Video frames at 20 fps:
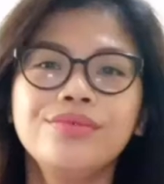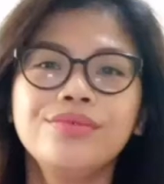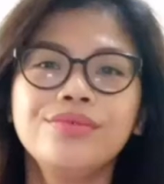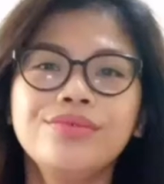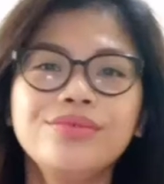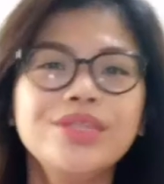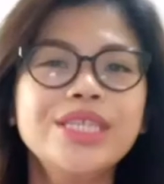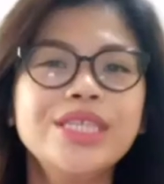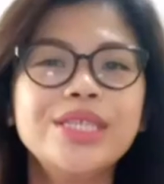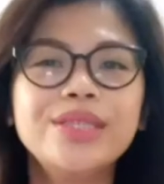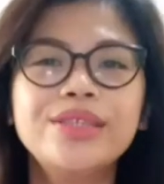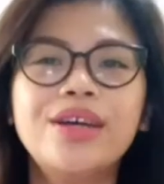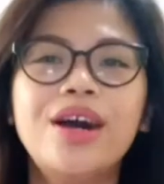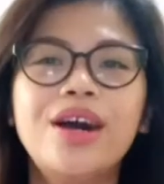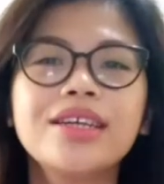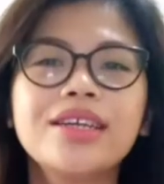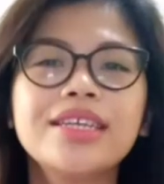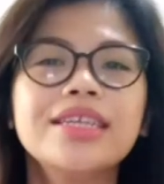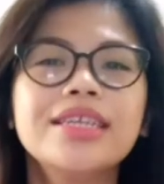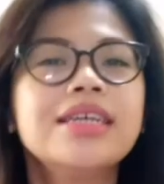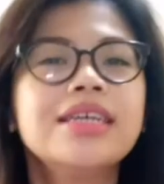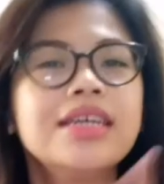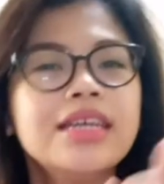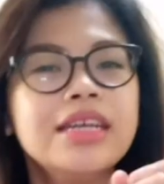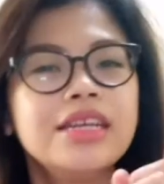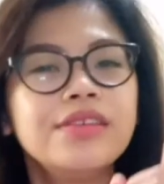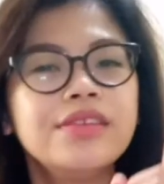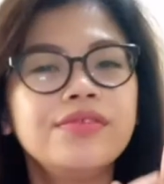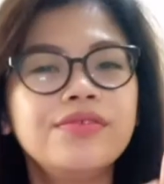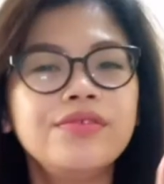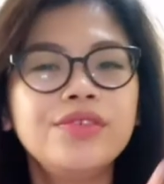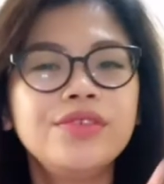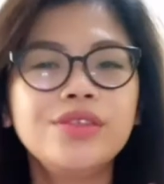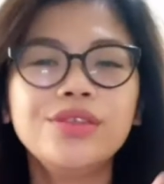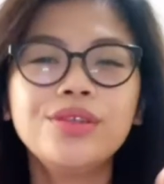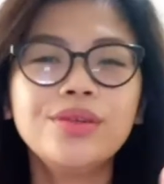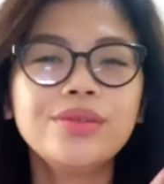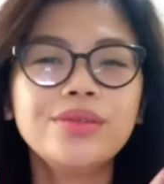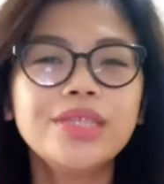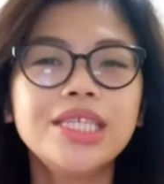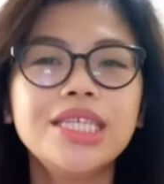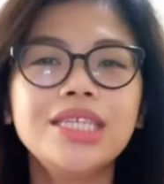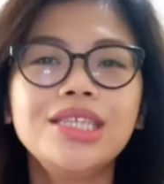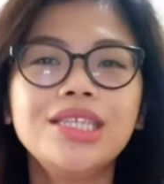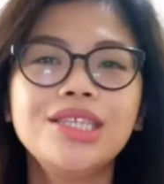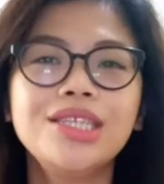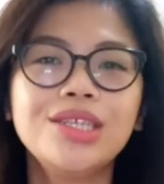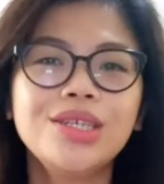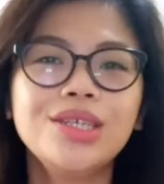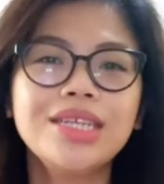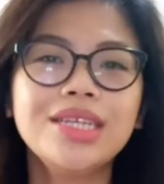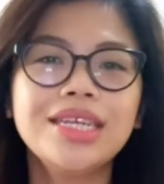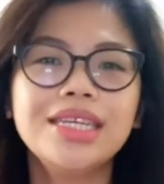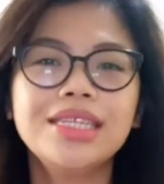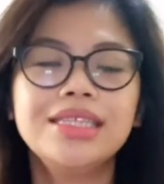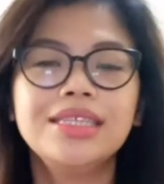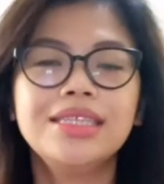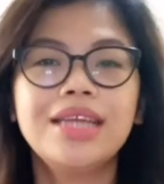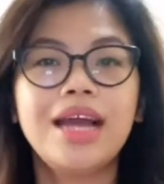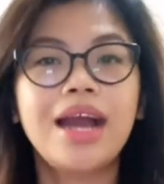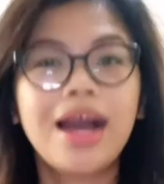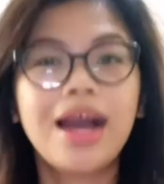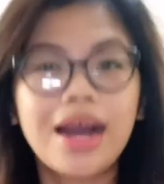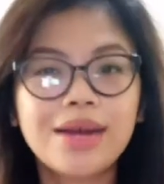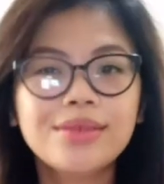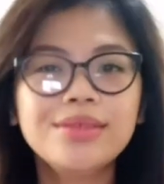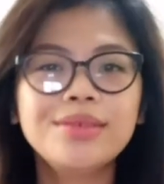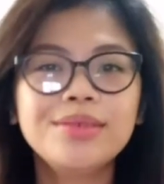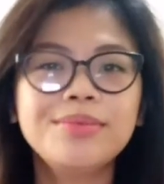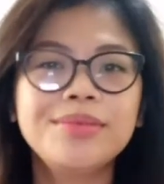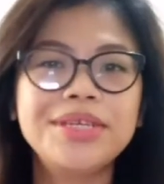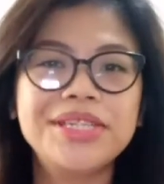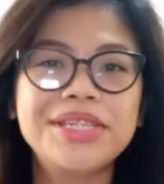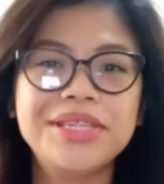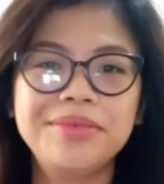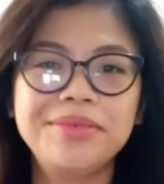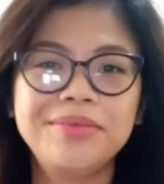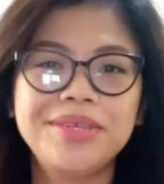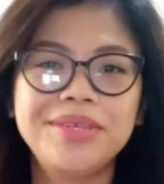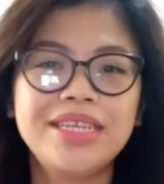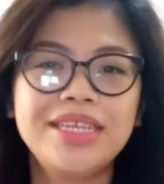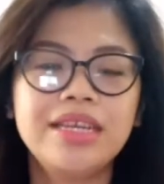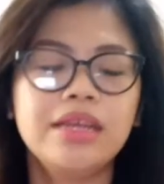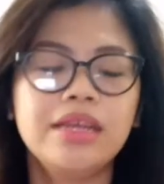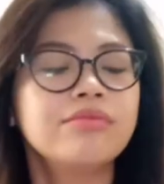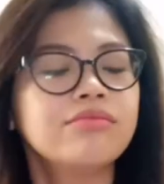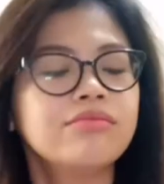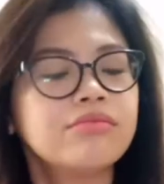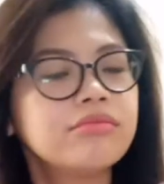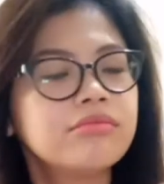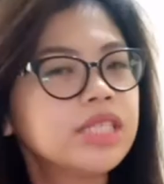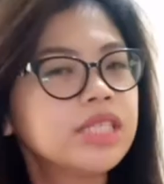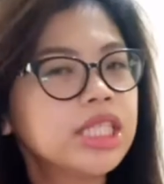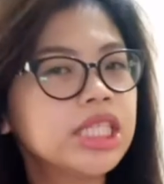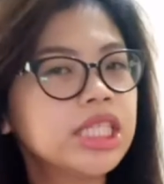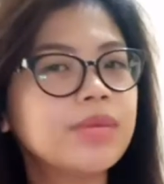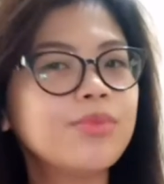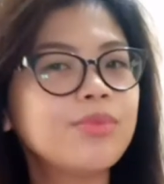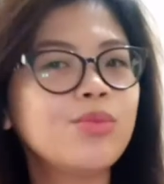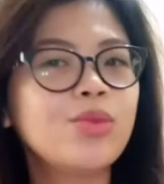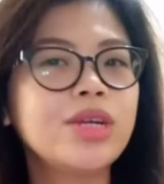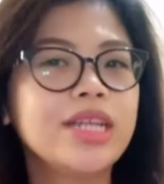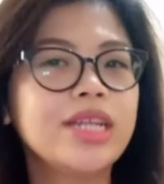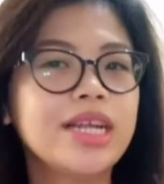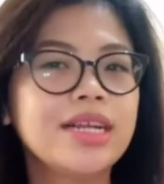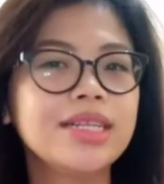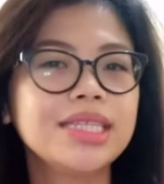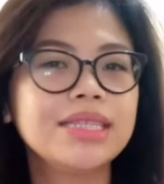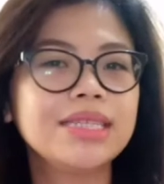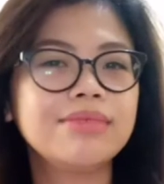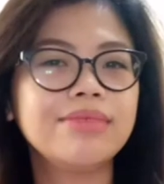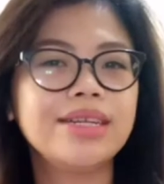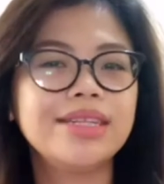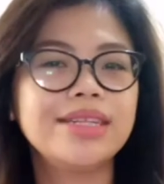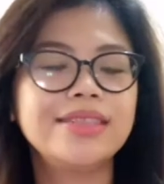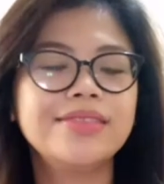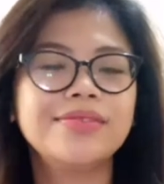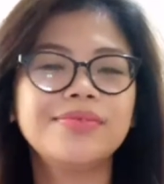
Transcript: Real talk. If you don't teach your kids how to manage money, someone else will.